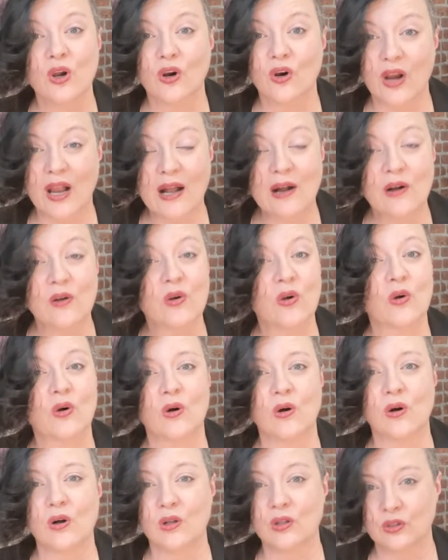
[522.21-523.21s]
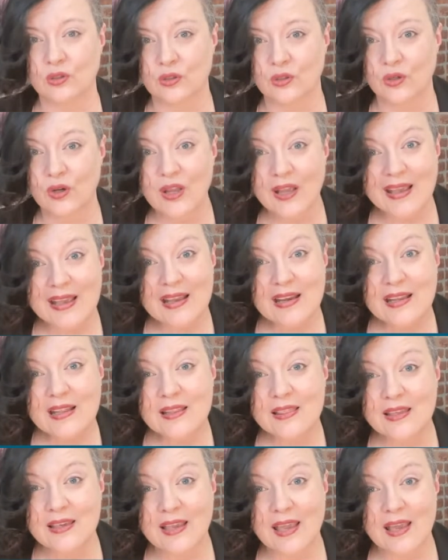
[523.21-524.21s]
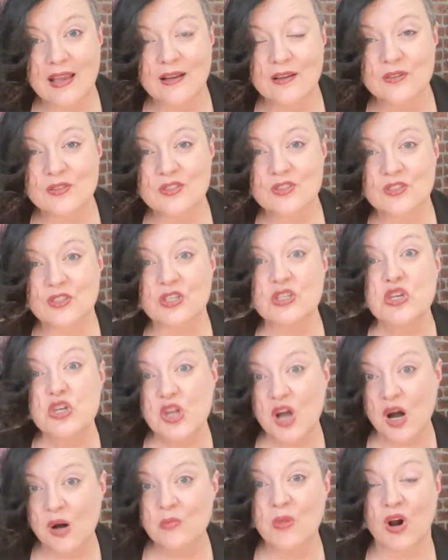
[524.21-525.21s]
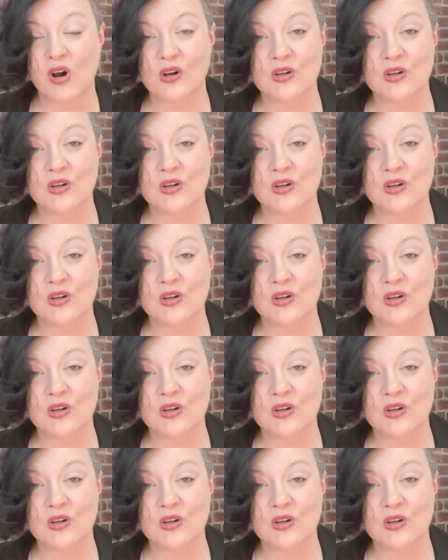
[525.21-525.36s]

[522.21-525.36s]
or alcohol or anything else to numb